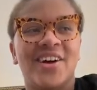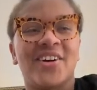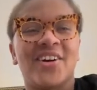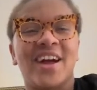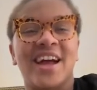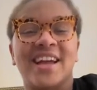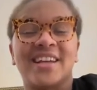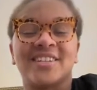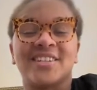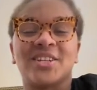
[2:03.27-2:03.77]

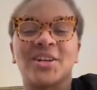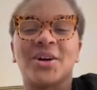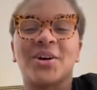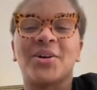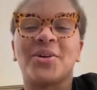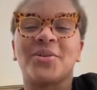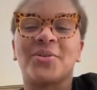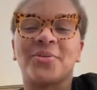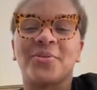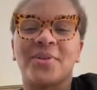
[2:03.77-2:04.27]
Okay,
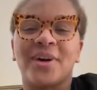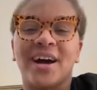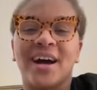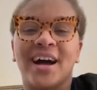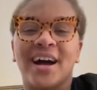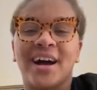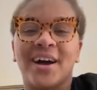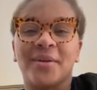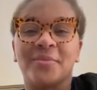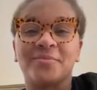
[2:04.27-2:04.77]
so
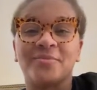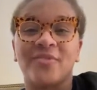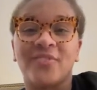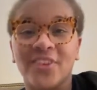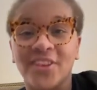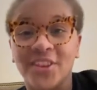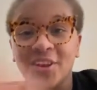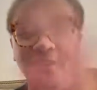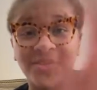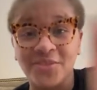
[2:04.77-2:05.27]

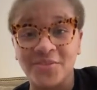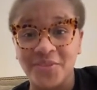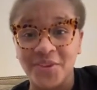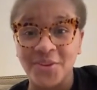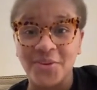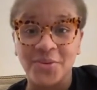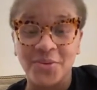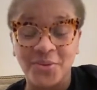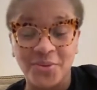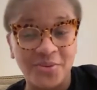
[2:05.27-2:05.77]
for those of
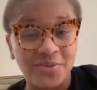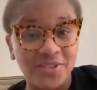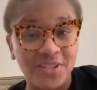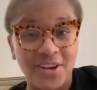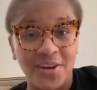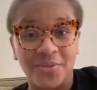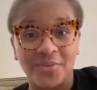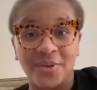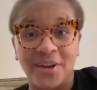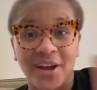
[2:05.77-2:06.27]
you who
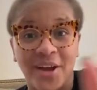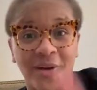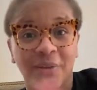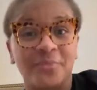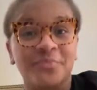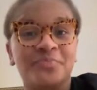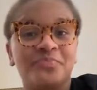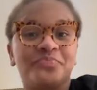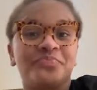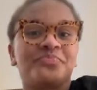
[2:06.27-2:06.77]
don't
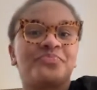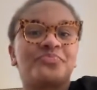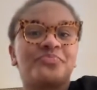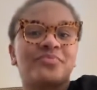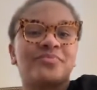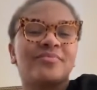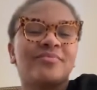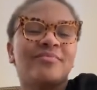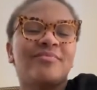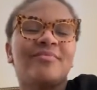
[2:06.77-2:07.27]
know,
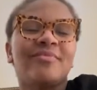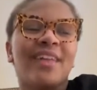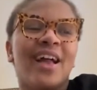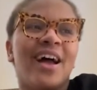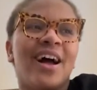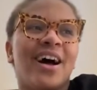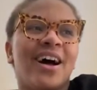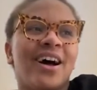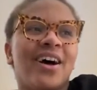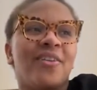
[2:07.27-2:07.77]

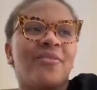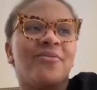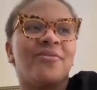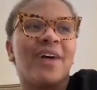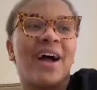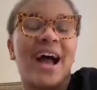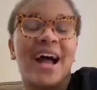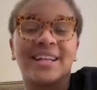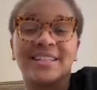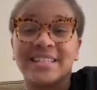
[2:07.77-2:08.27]

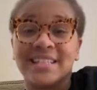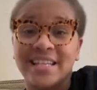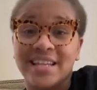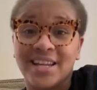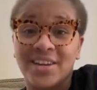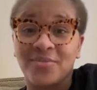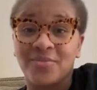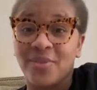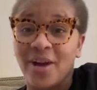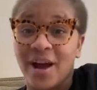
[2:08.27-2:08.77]
I
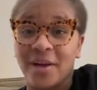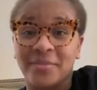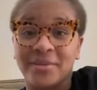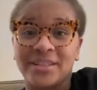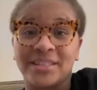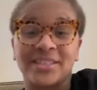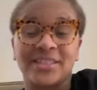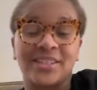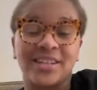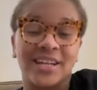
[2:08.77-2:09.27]
did
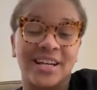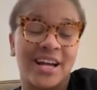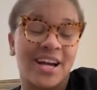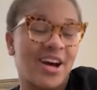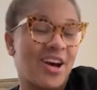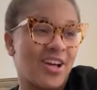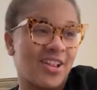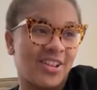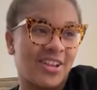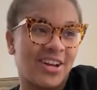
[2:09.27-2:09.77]
Robin's
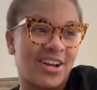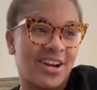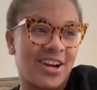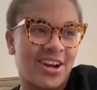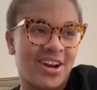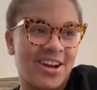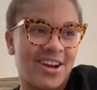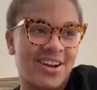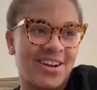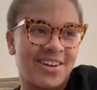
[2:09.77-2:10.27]

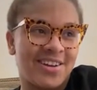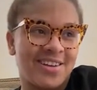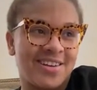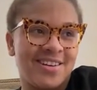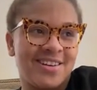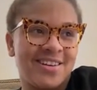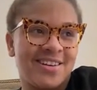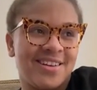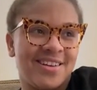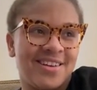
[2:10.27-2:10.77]
color,
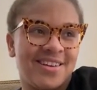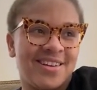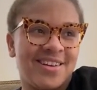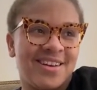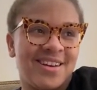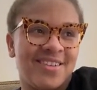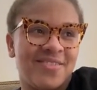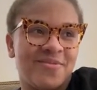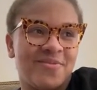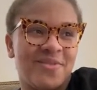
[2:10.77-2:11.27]

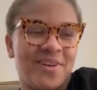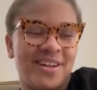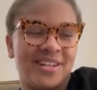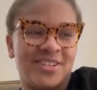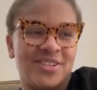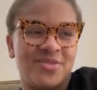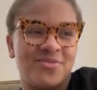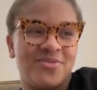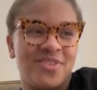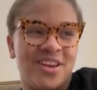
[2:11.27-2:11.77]

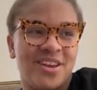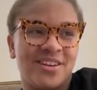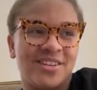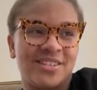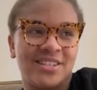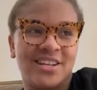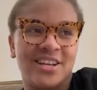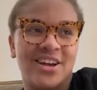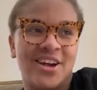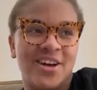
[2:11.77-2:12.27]
2
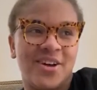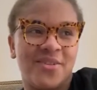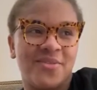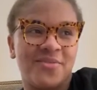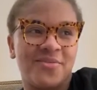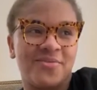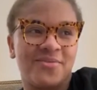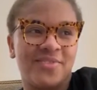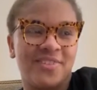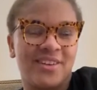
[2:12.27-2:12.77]
years
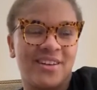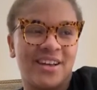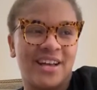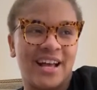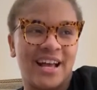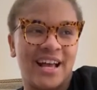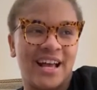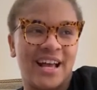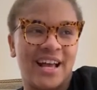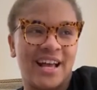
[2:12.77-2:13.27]
ago?
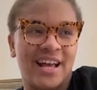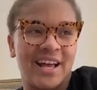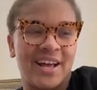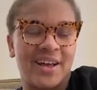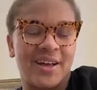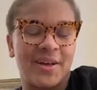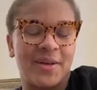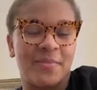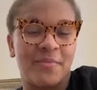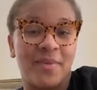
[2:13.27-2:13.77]

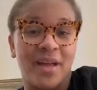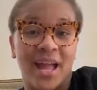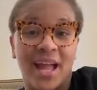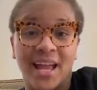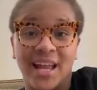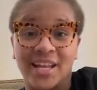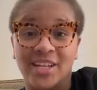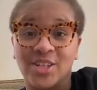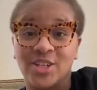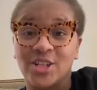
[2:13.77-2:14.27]

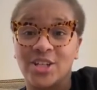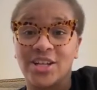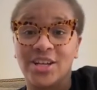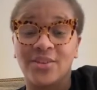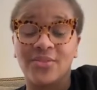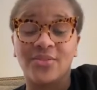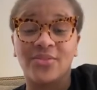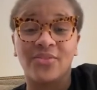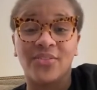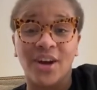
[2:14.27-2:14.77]
And
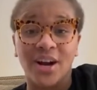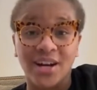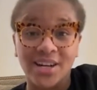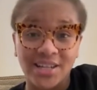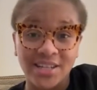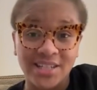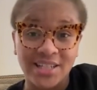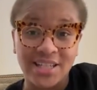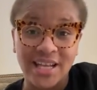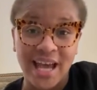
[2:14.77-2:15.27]
she
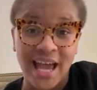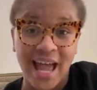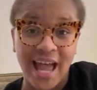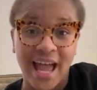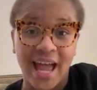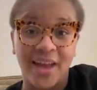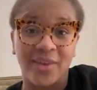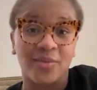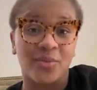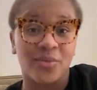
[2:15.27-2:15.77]
first
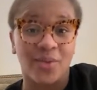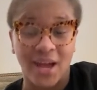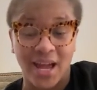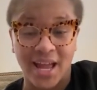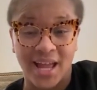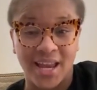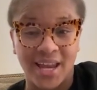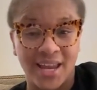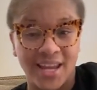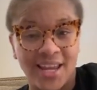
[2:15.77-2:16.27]
had
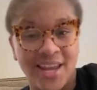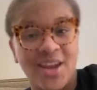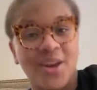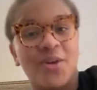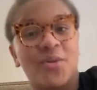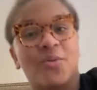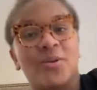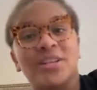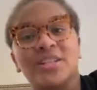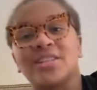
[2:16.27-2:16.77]
red.
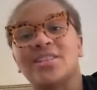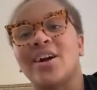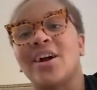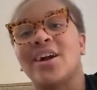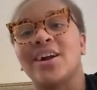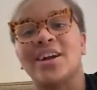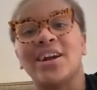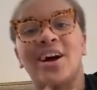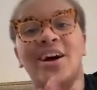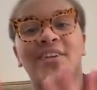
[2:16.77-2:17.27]
We
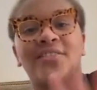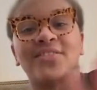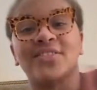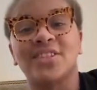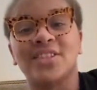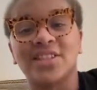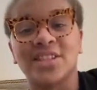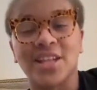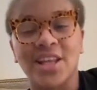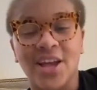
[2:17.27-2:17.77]
started off
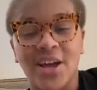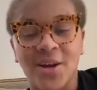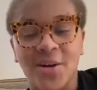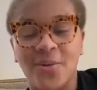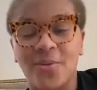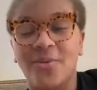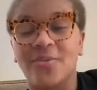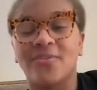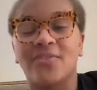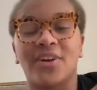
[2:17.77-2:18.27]

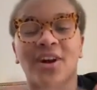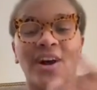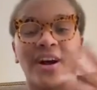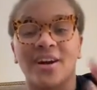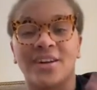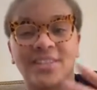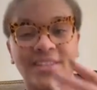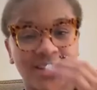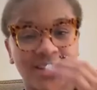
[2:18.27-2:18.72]
slow. For